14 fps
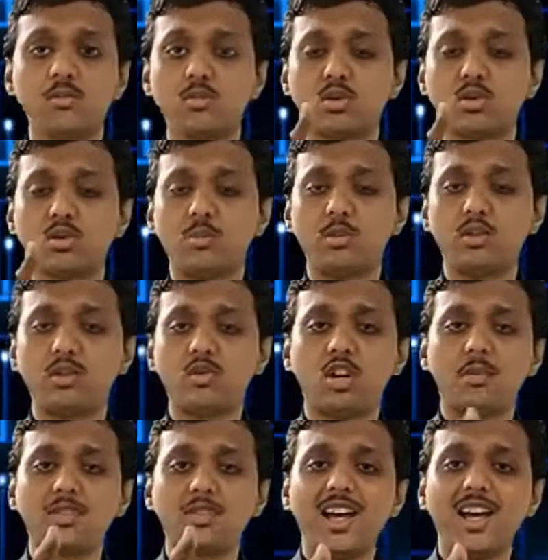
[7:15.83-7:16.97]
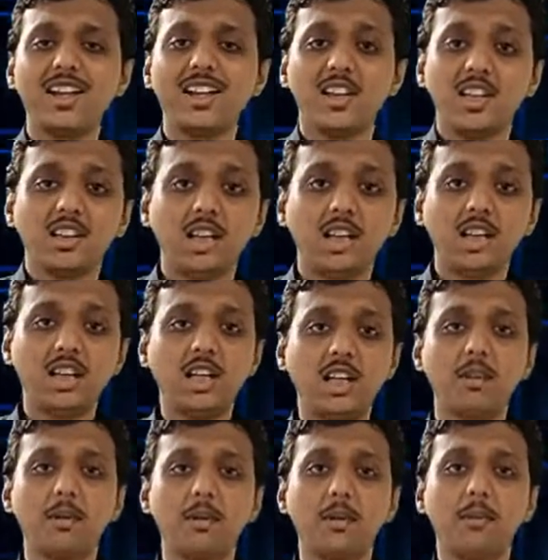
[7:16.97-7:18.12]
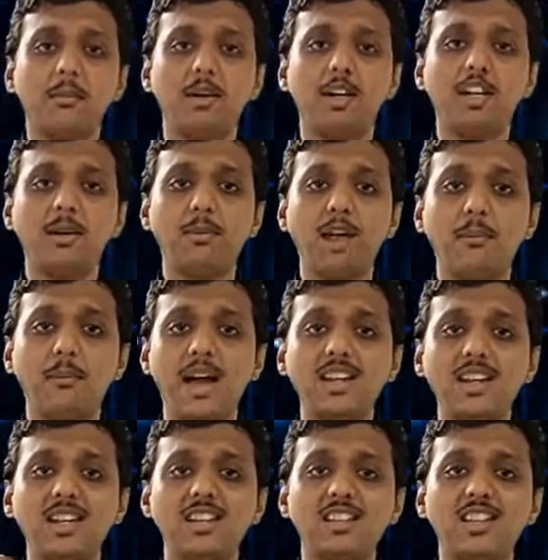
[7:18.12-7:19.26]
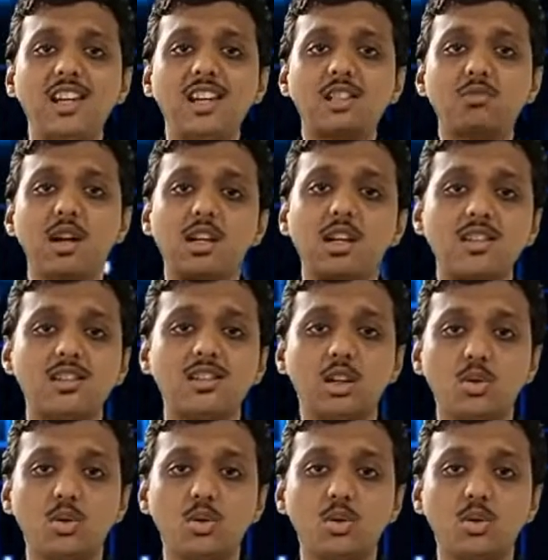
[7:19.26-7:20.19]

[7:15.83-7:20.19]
Total number of columns are 13 multiplied by 6 minus 0.